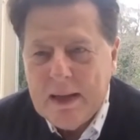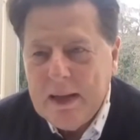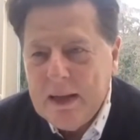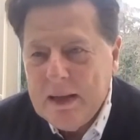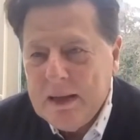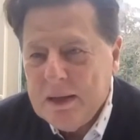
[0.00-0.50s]

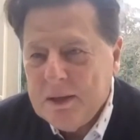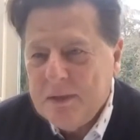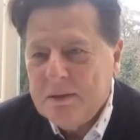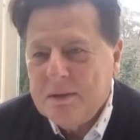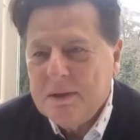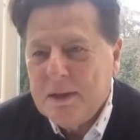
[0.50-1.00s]

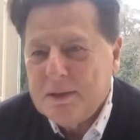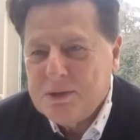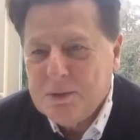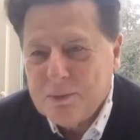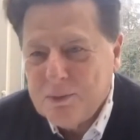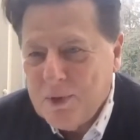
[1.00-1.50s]
And
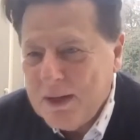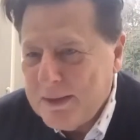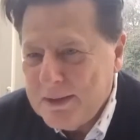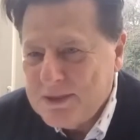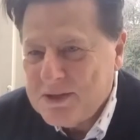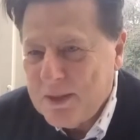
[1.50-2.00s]
so great in
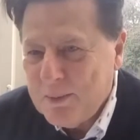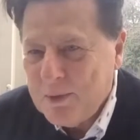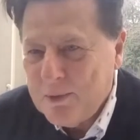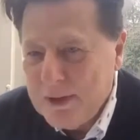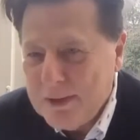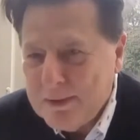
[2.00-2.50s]
the summer,
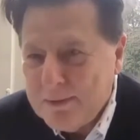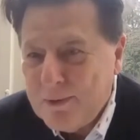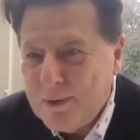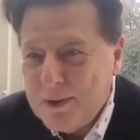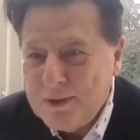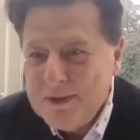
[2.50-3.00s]
great in the
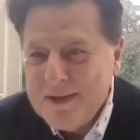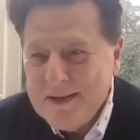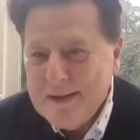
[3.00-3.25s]
fall.